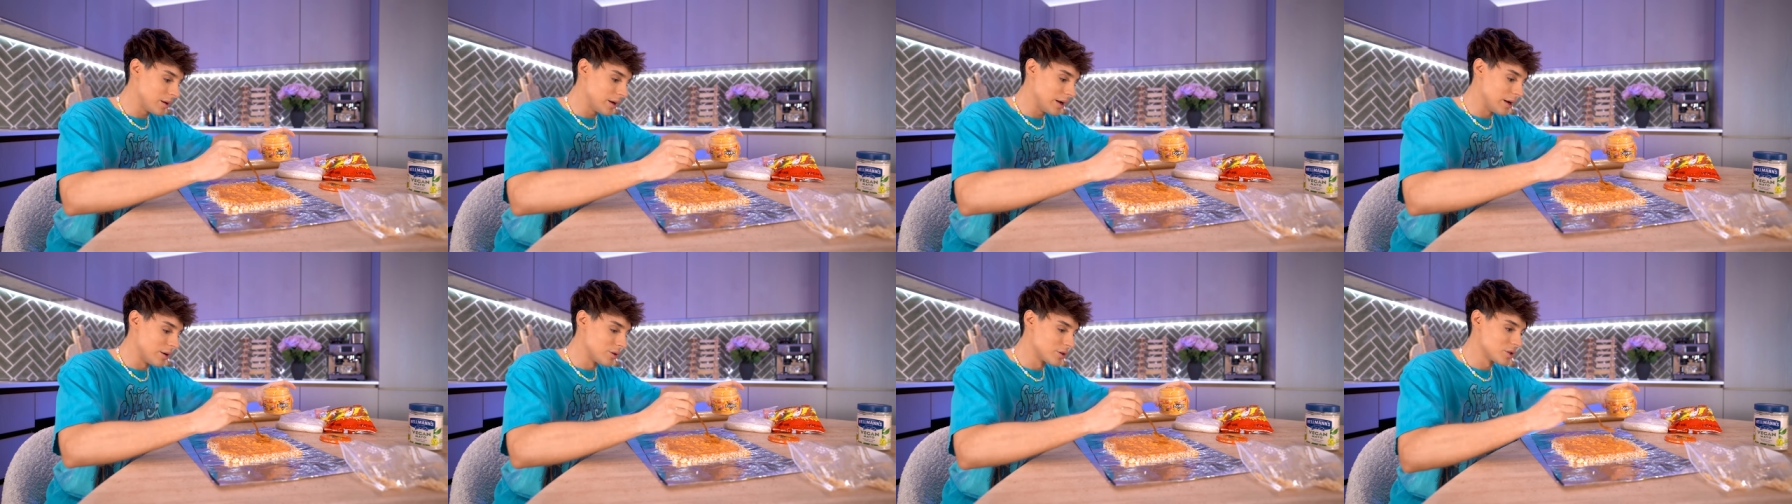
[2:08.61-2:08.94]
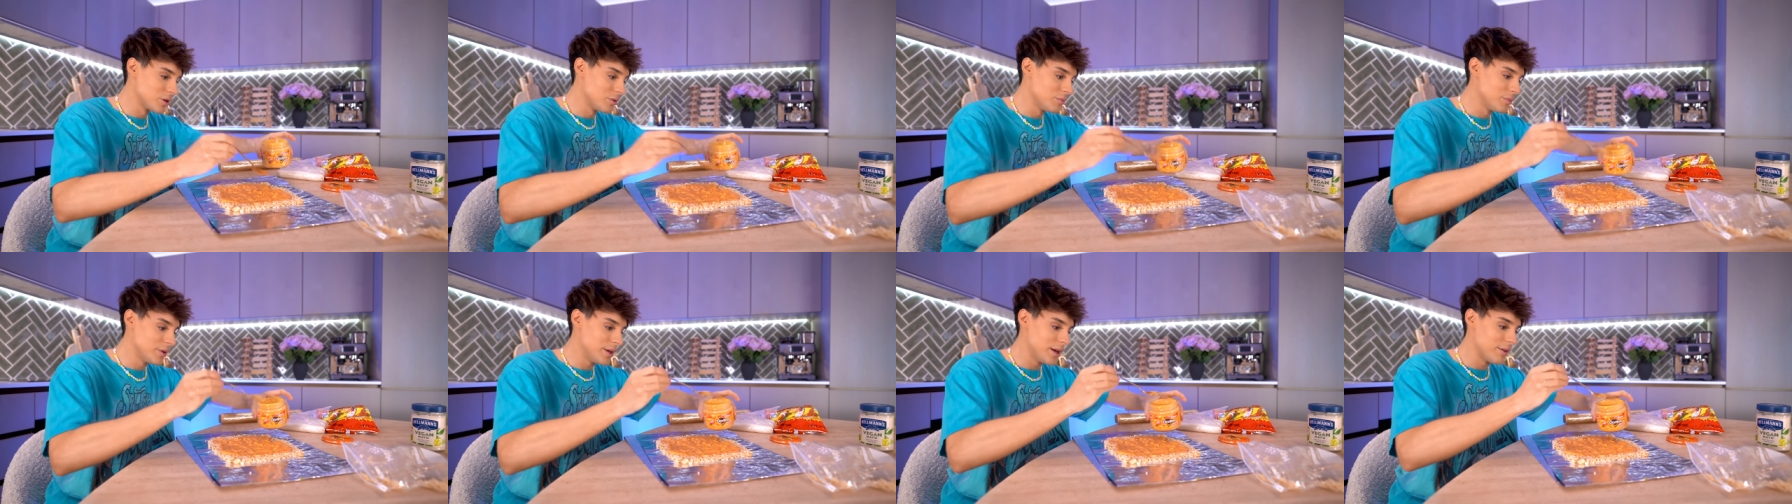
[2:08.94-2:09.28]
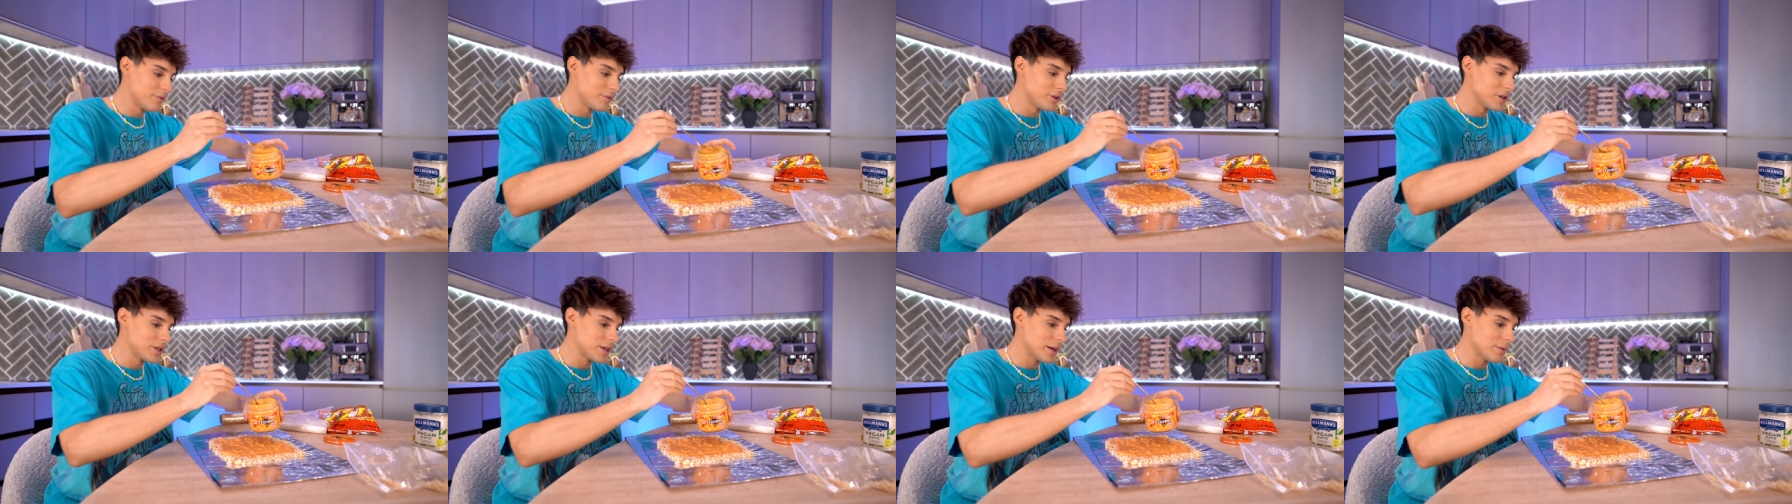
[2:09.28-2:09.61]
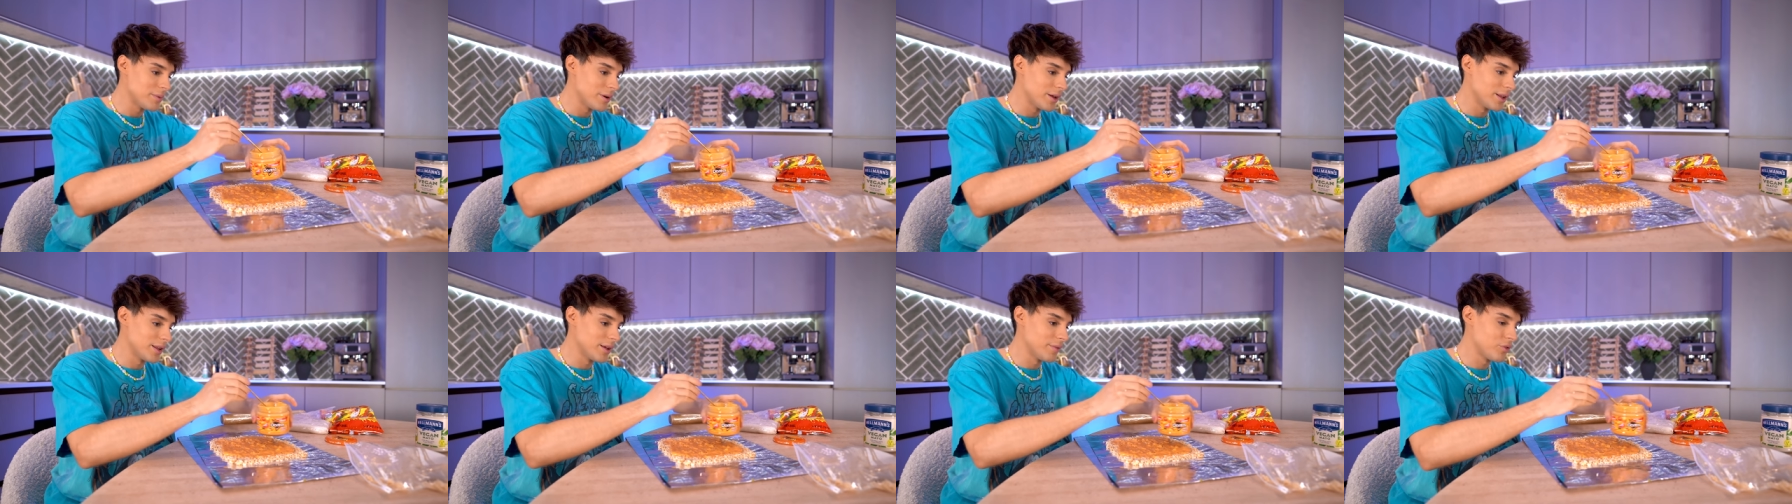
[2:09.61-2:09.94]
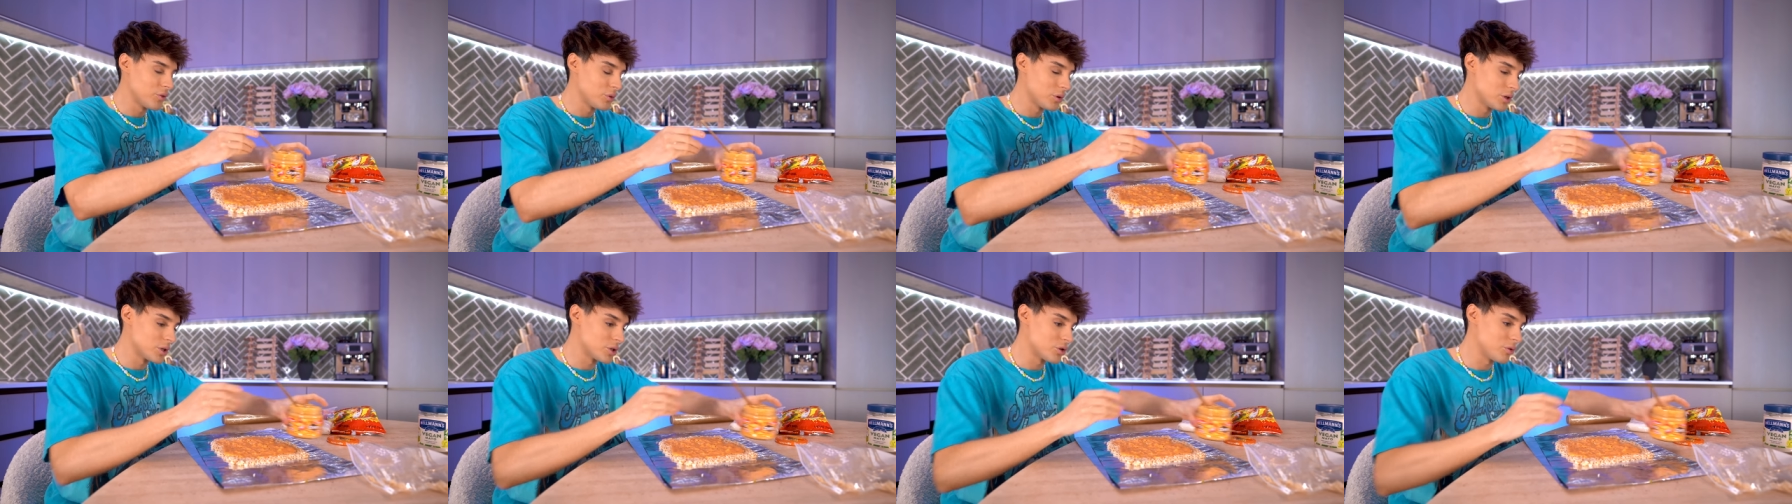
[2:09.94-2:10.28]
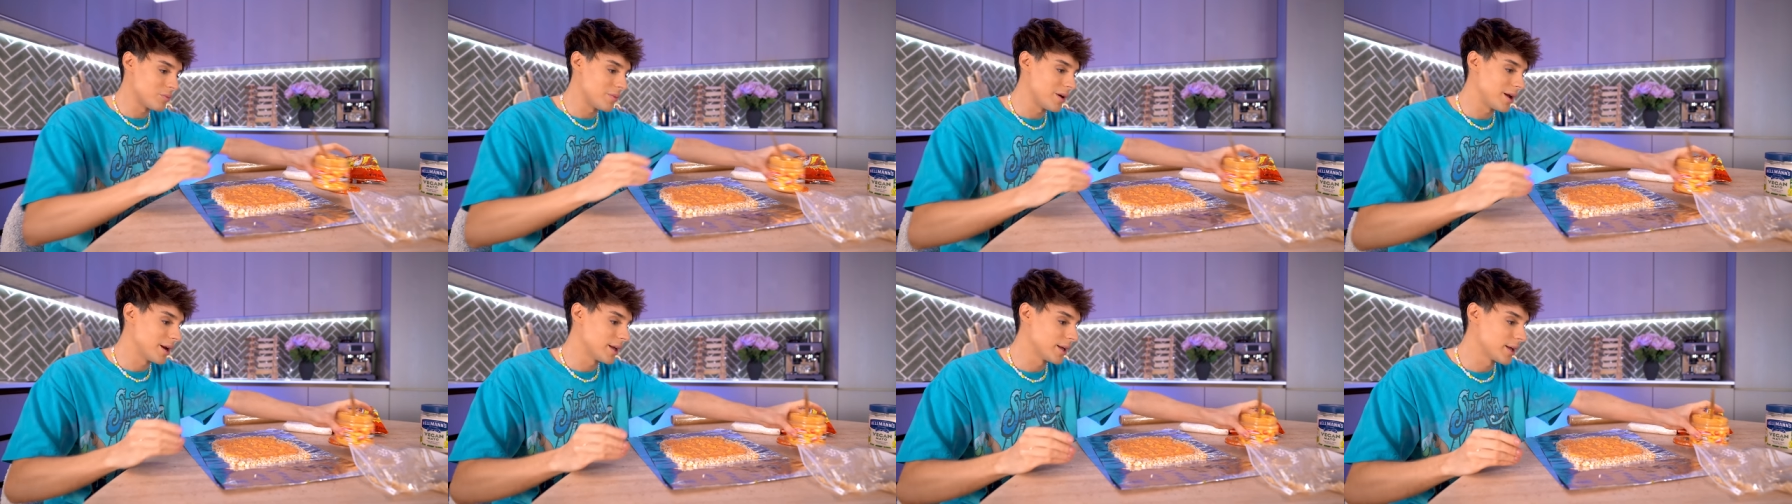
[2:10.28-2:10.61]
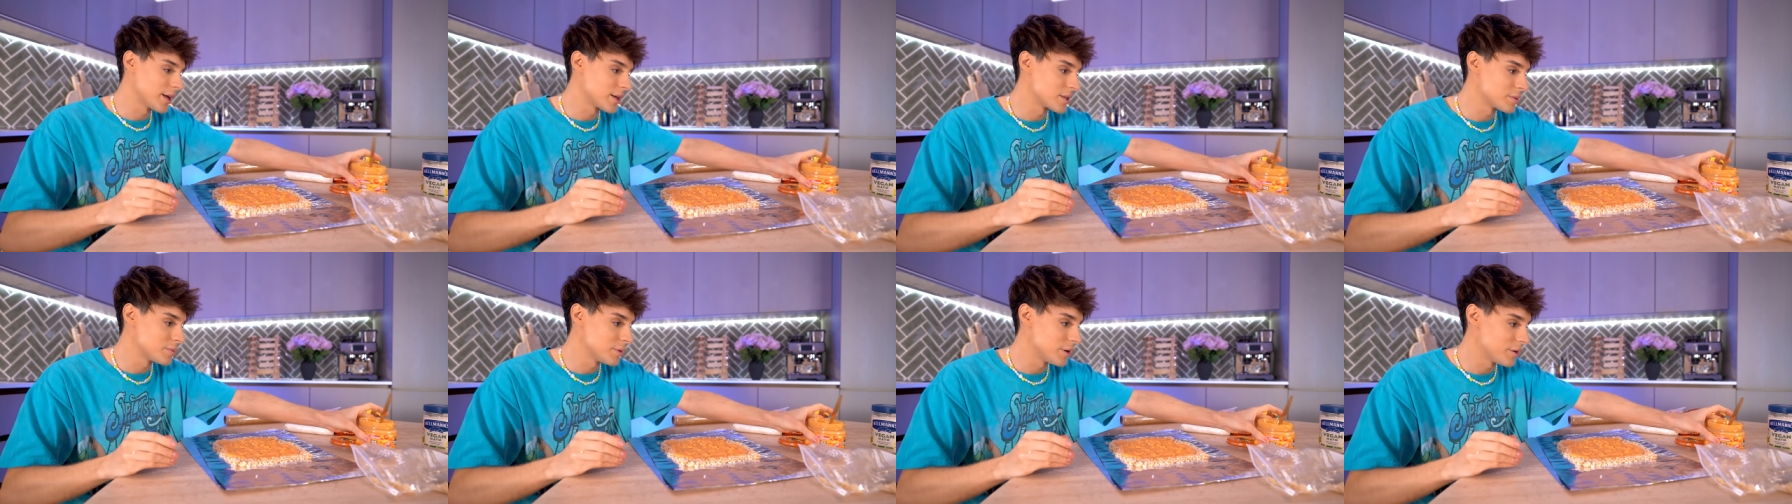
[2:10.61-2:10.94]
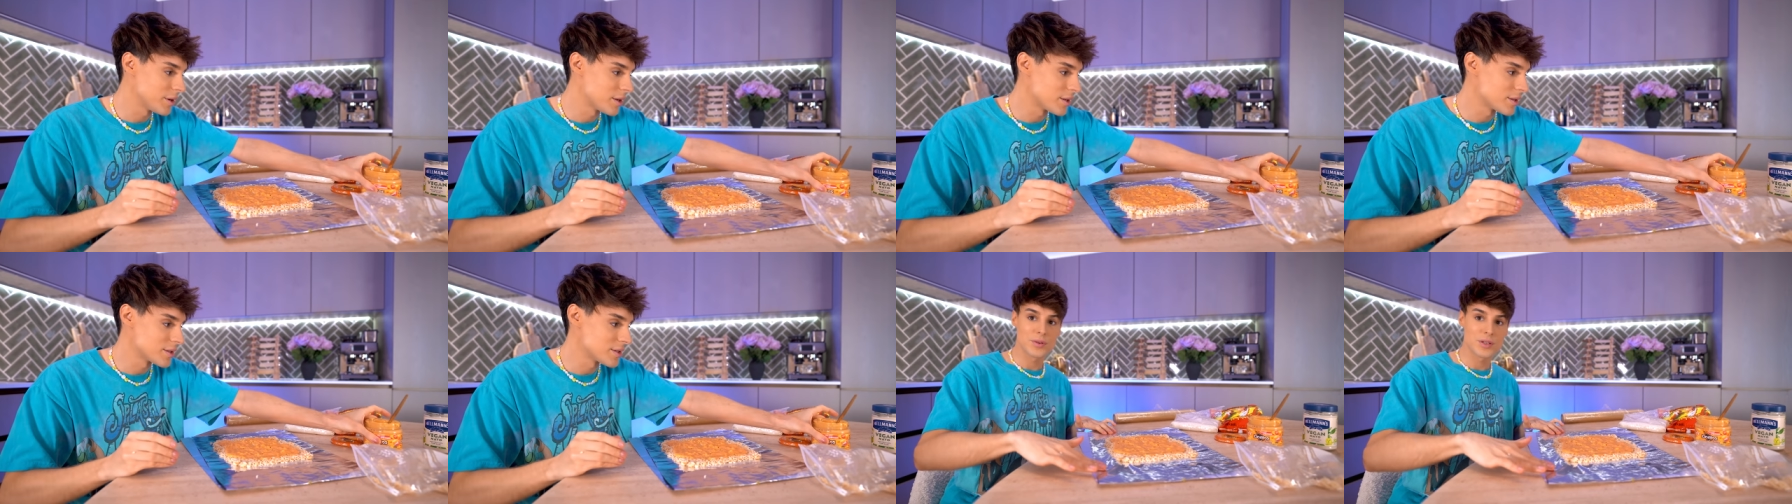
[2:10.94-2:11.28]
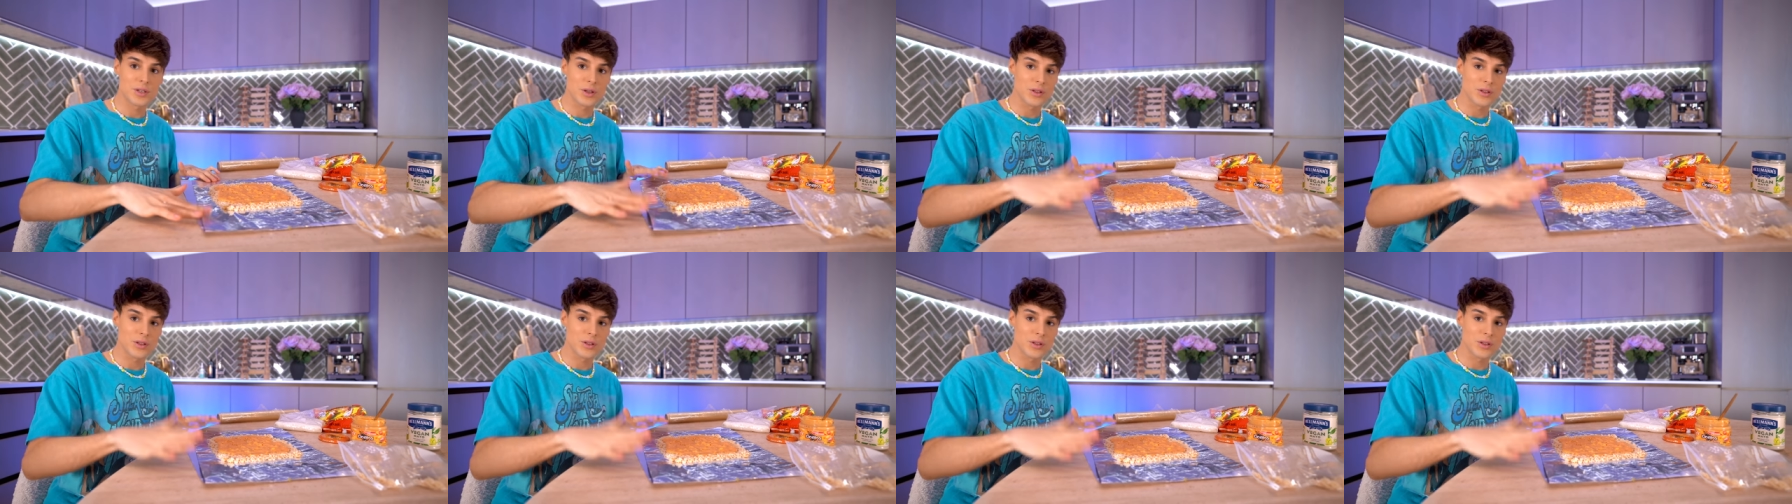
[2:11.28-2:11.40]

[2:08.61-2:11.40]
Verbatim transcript: also me every time I live through a traumatic experience.